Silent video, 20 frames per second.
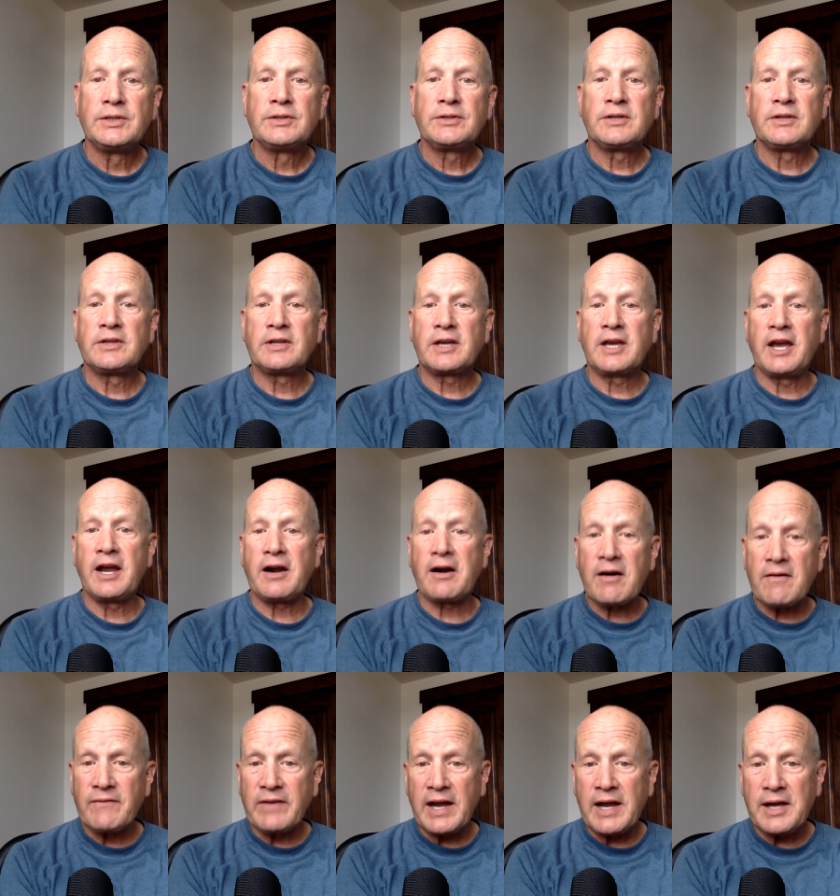to the
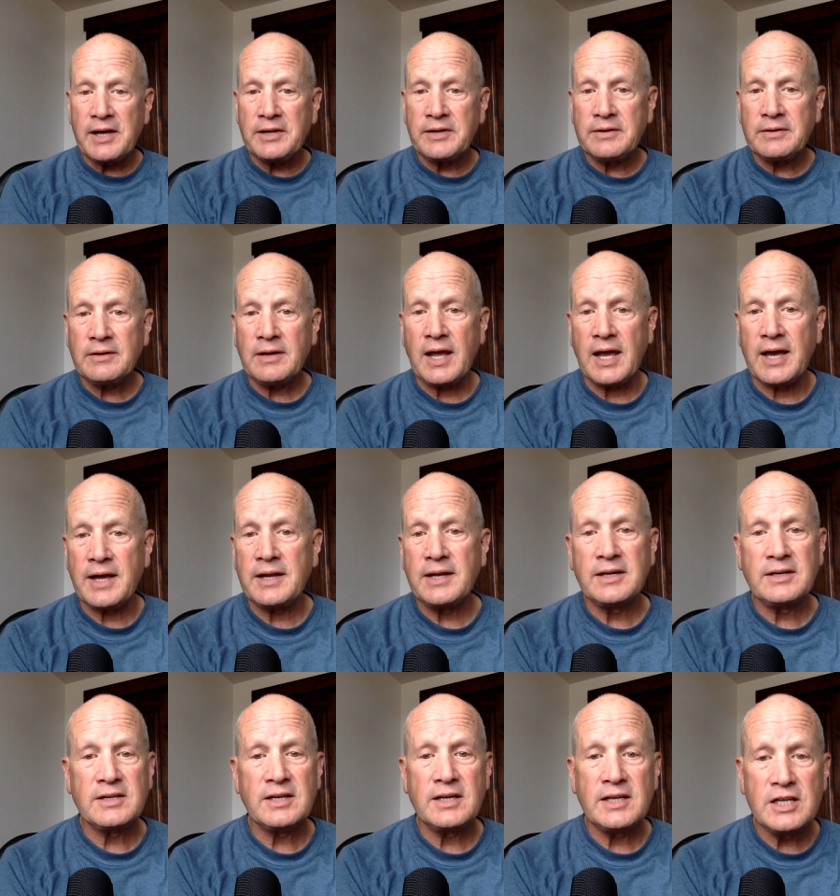caravan
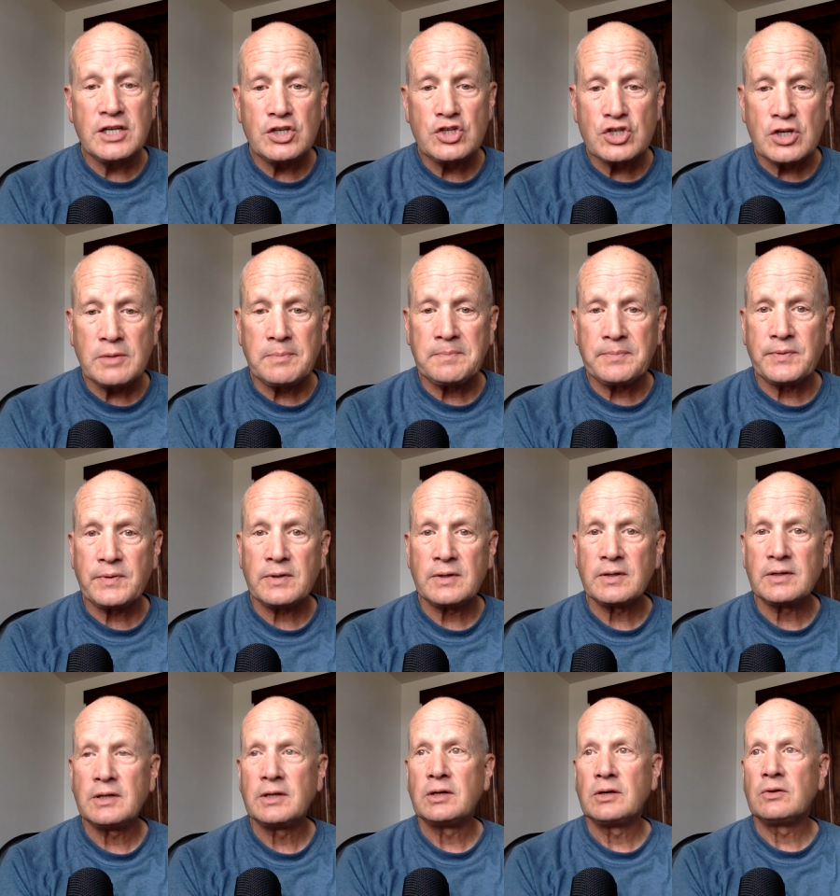heading to Egypt.
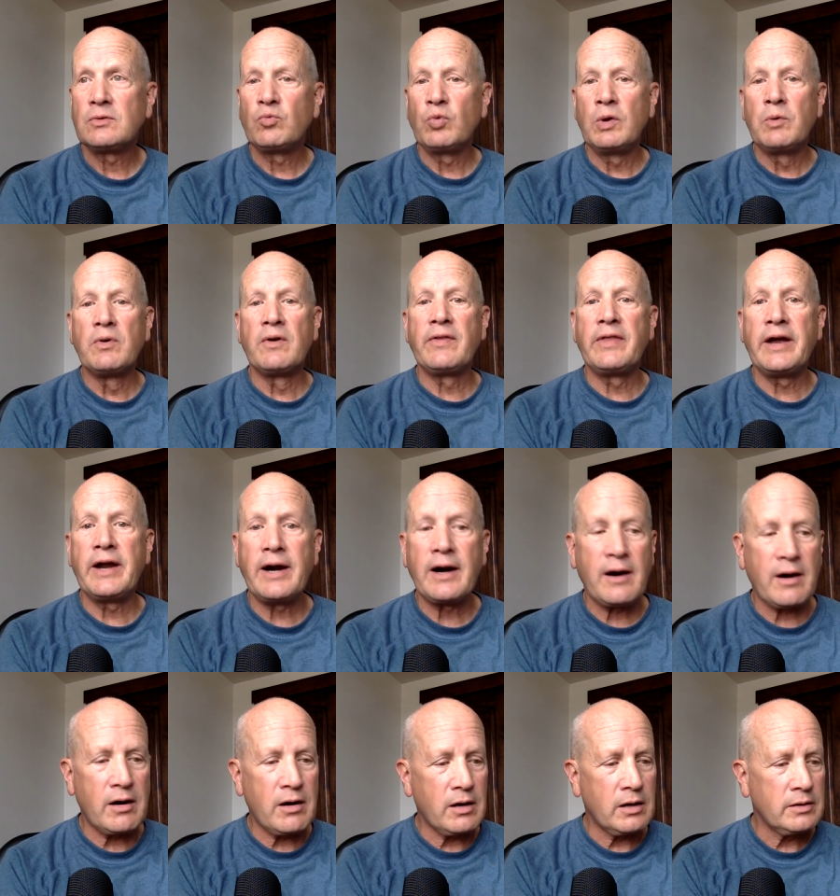We were
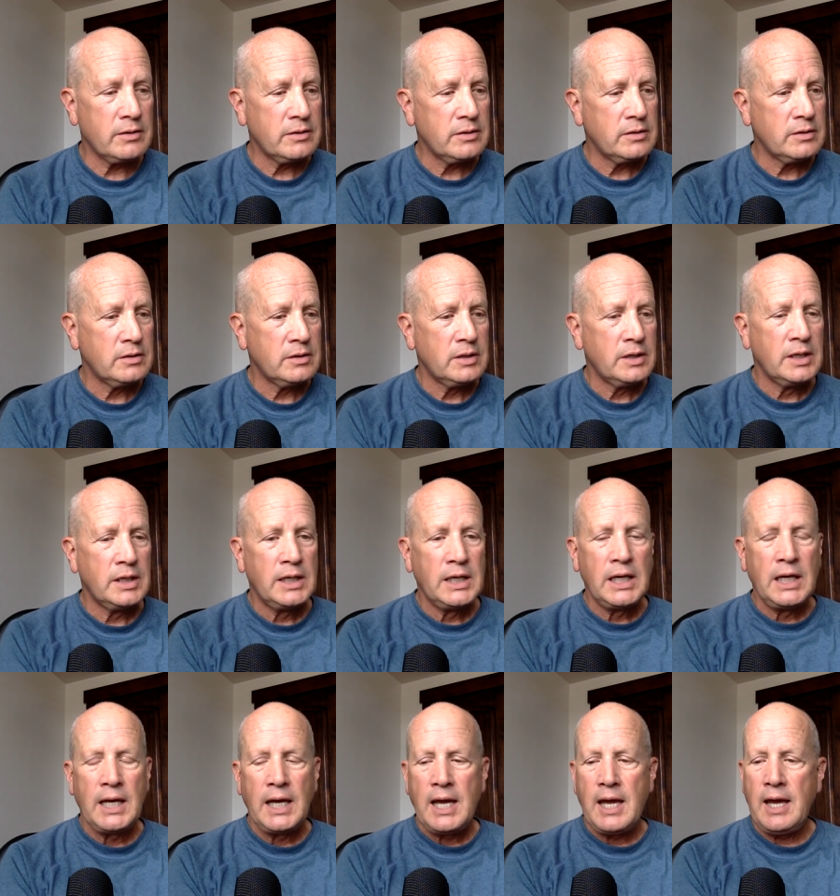there.
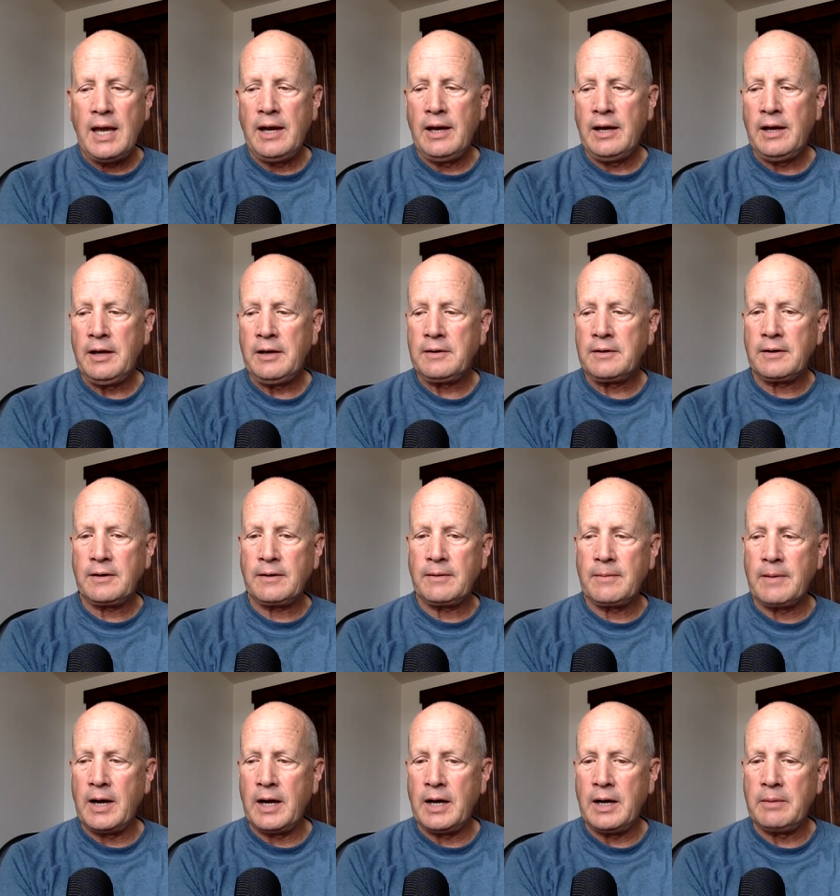And
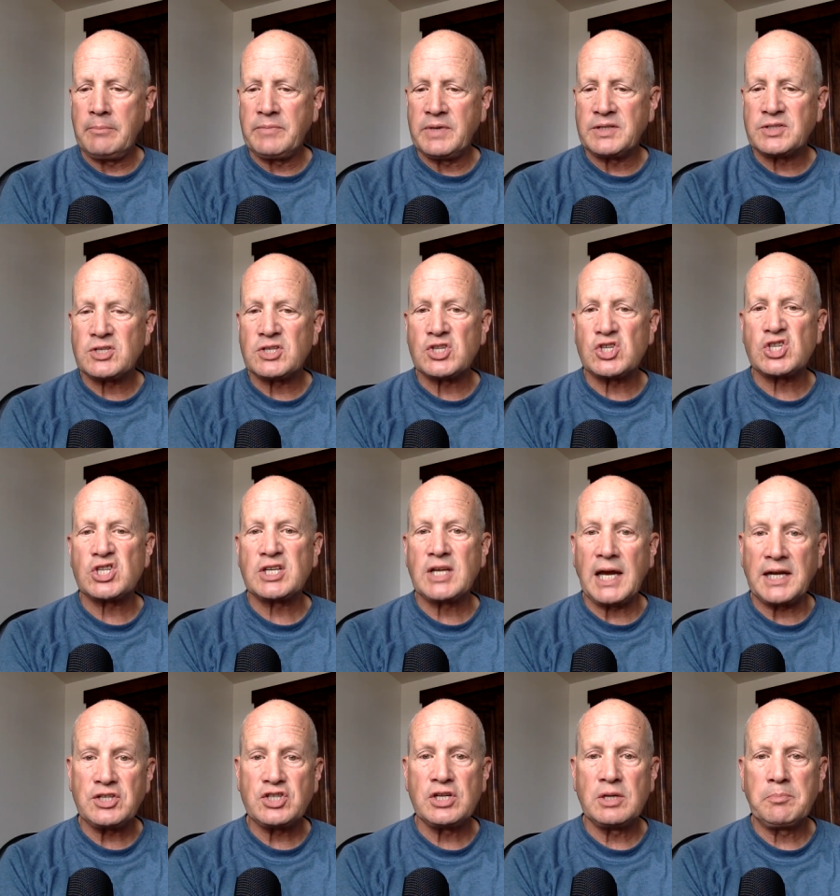um, it's a
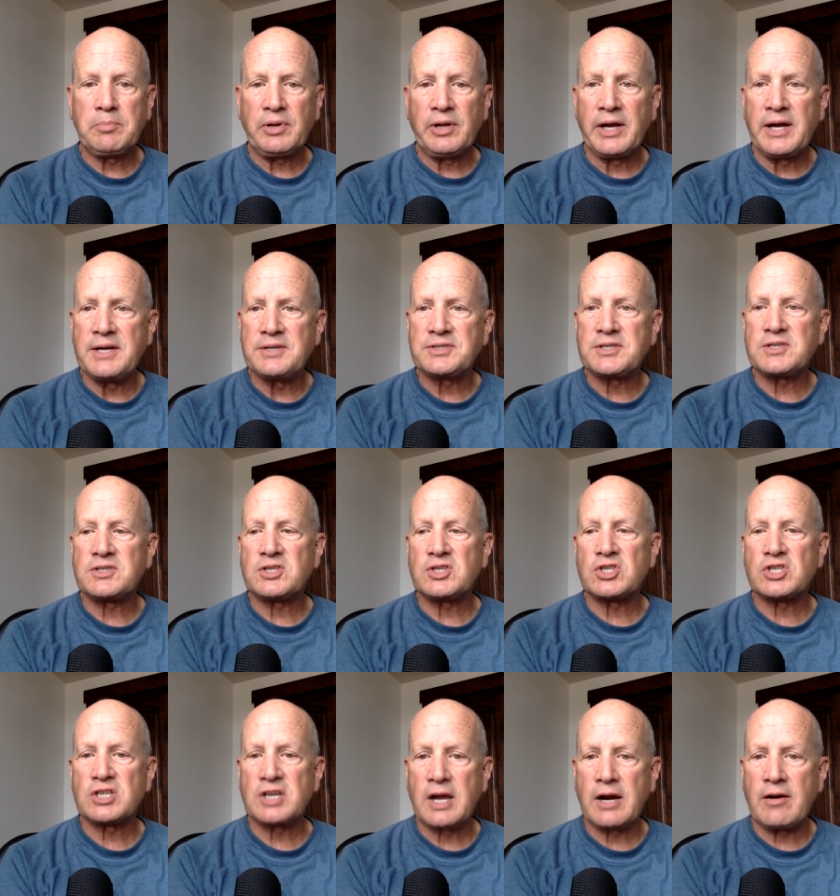sketchy place, it's a
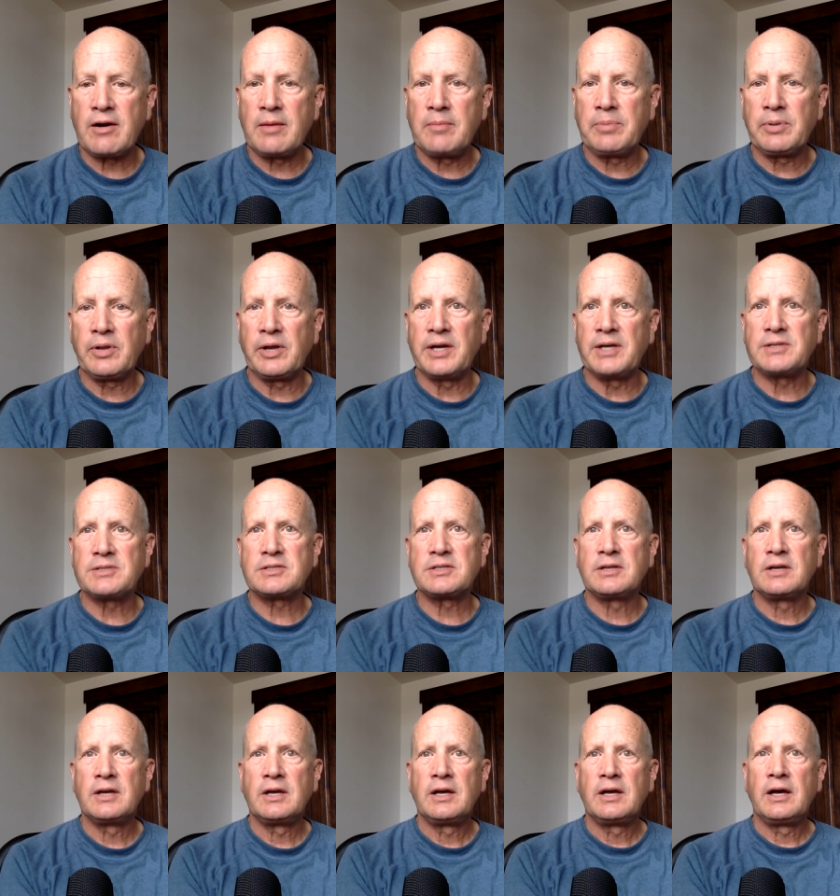scary
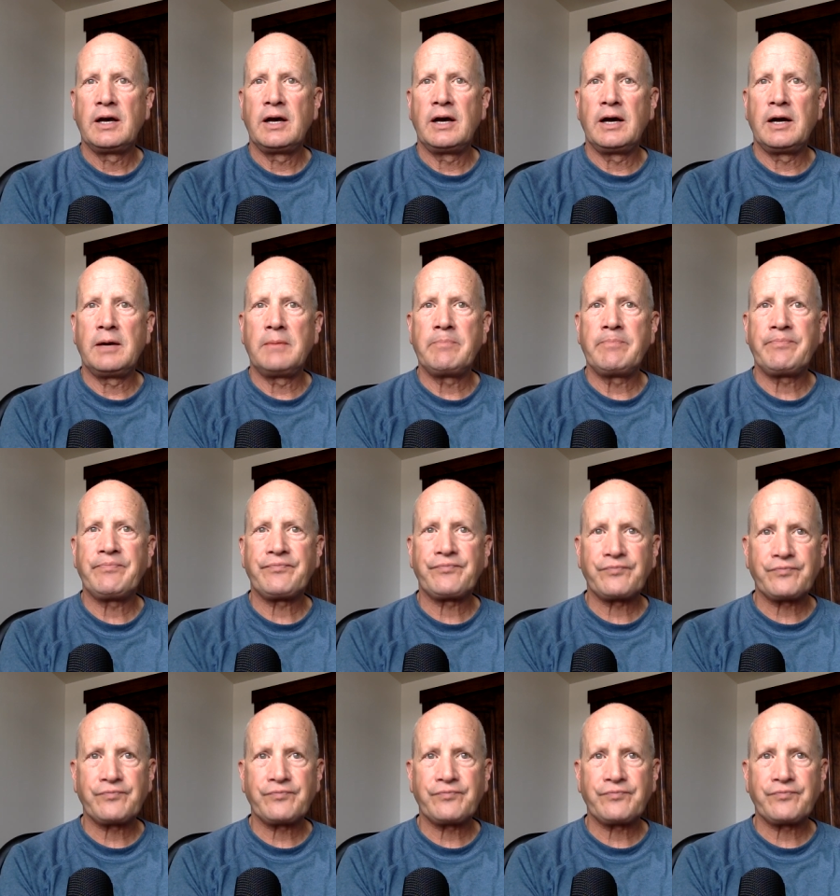place. Um,